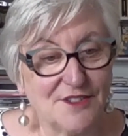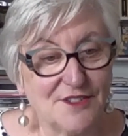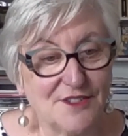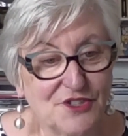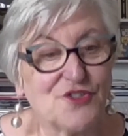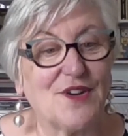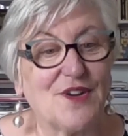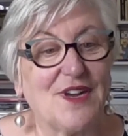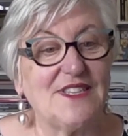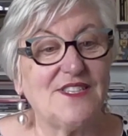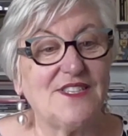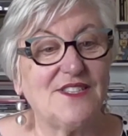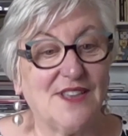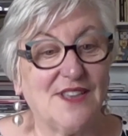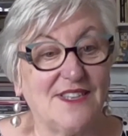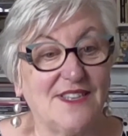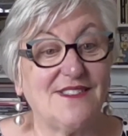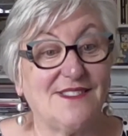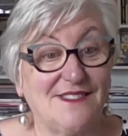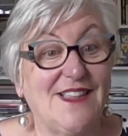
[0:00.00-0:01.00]

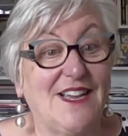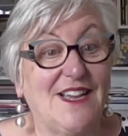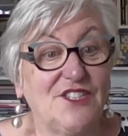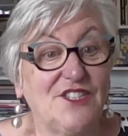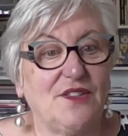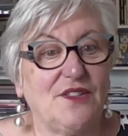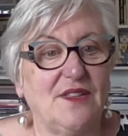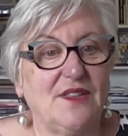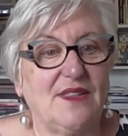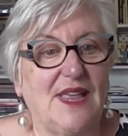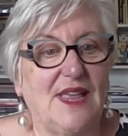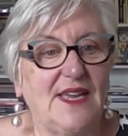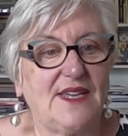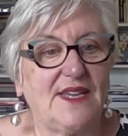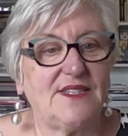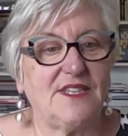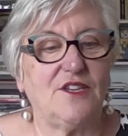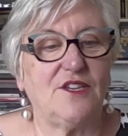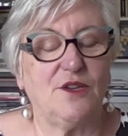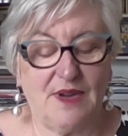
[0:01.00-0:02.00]
it's largely the
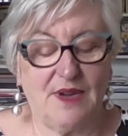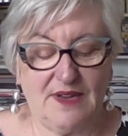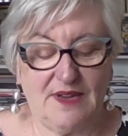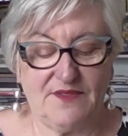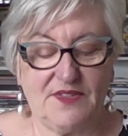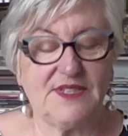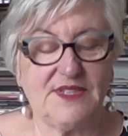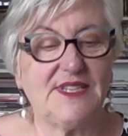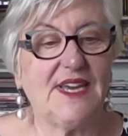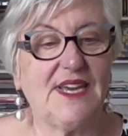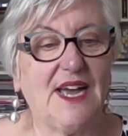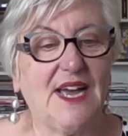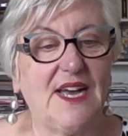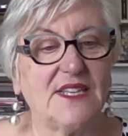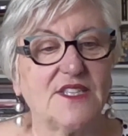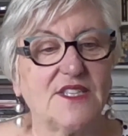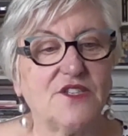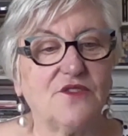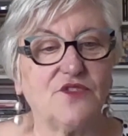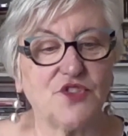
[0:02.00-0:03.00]
laity who have the
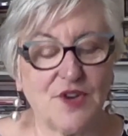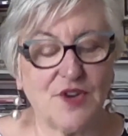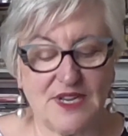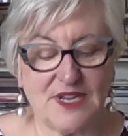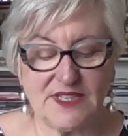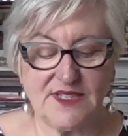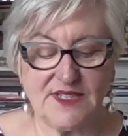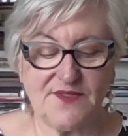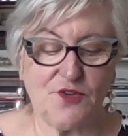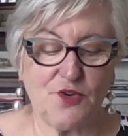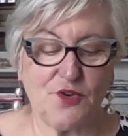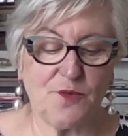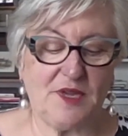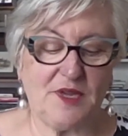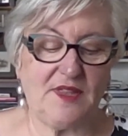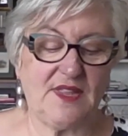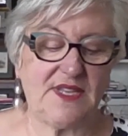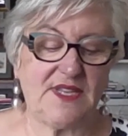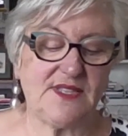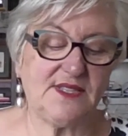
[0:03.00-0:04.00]
task of
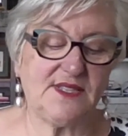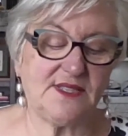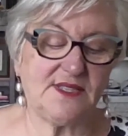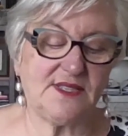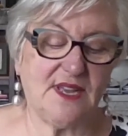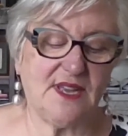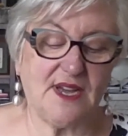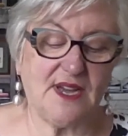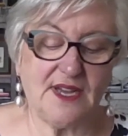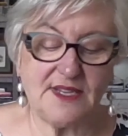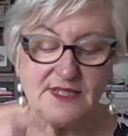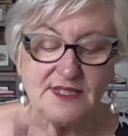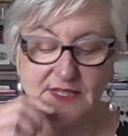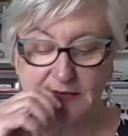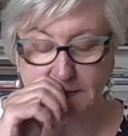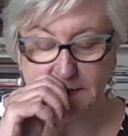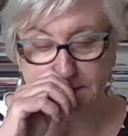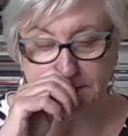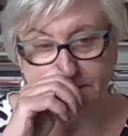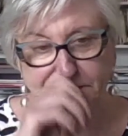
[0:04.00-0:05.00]
transforming that
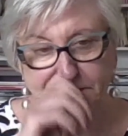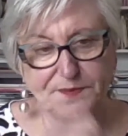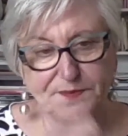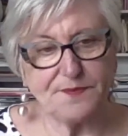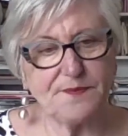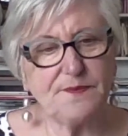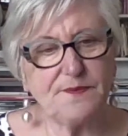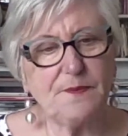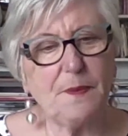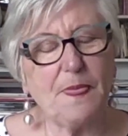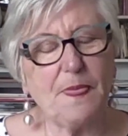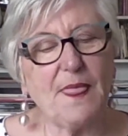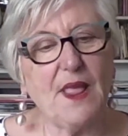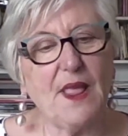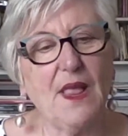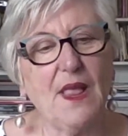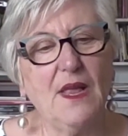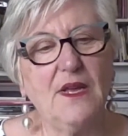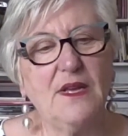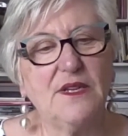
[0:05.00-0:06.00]
society.
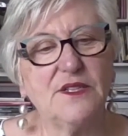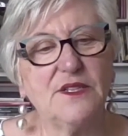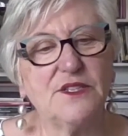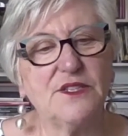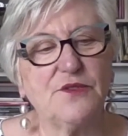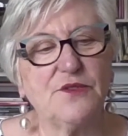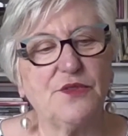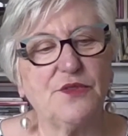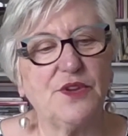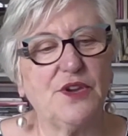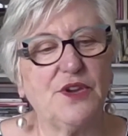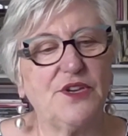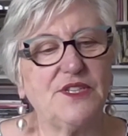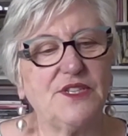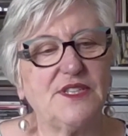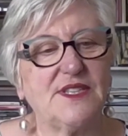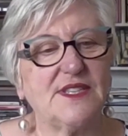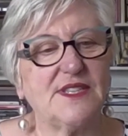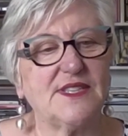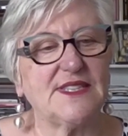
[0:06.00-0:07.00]
So if we go
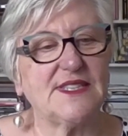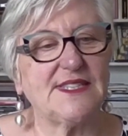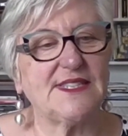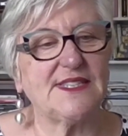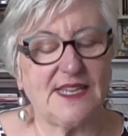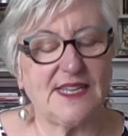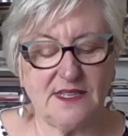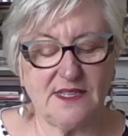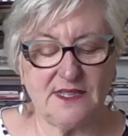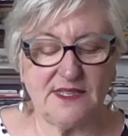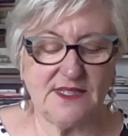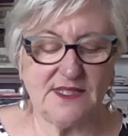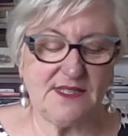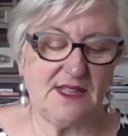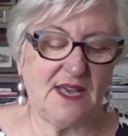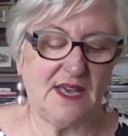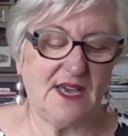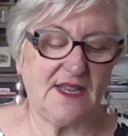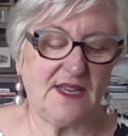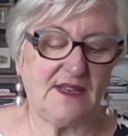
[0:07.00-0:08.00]
to the second slide